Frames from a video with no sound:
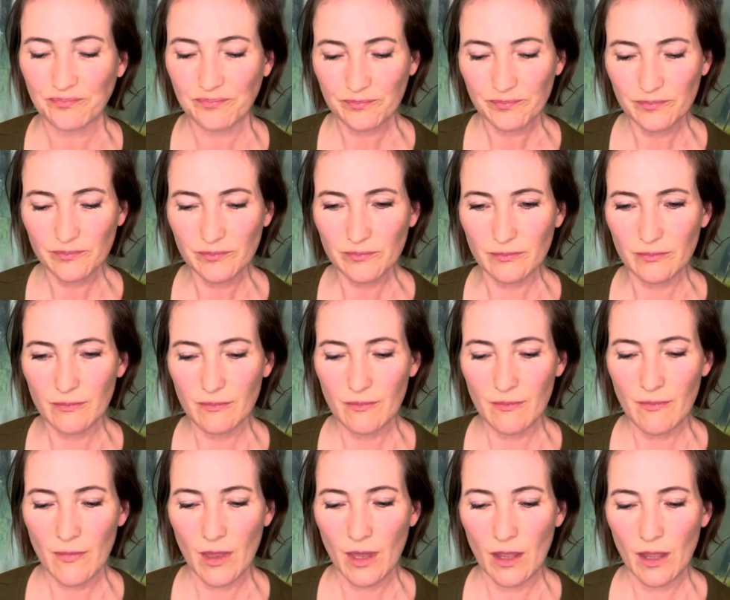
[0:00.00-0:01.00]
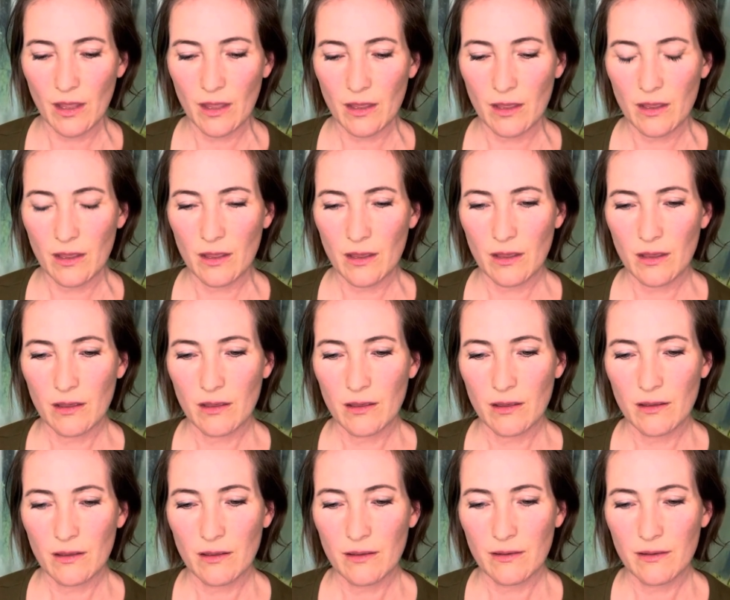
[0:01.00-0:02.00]

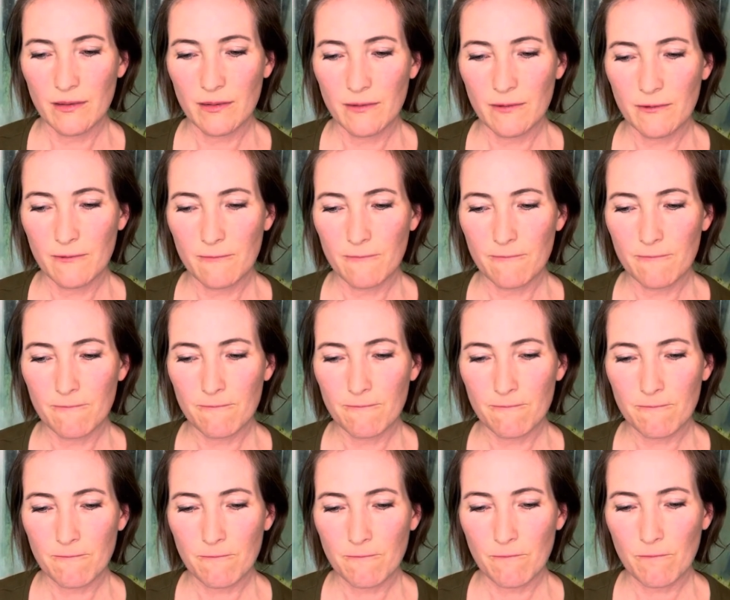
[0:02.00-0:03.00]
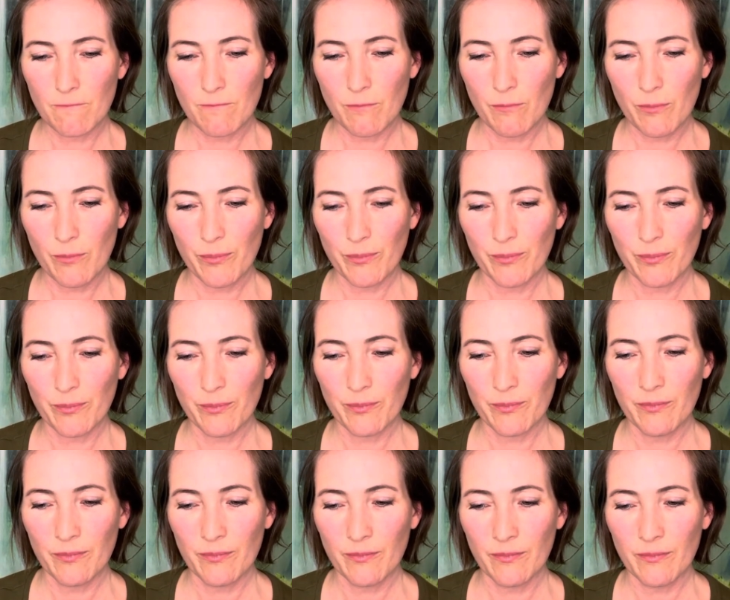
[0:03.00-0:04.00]

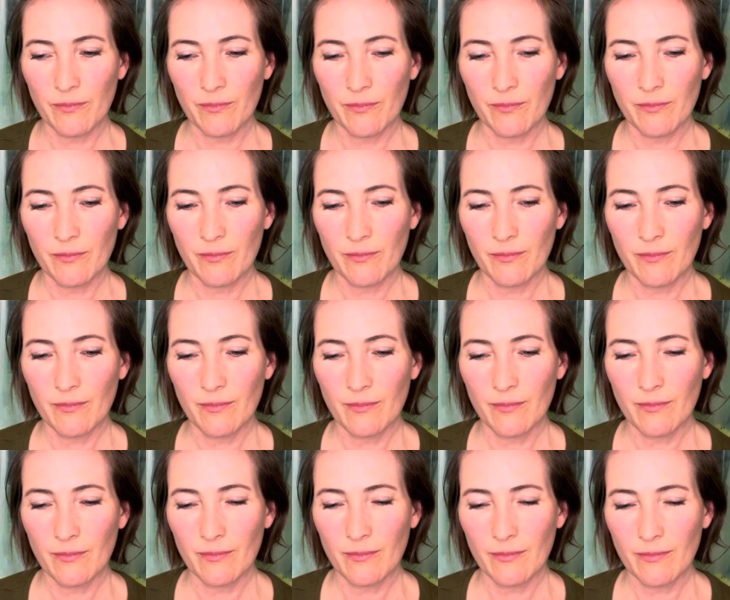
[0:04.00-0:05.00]
(no one is talking)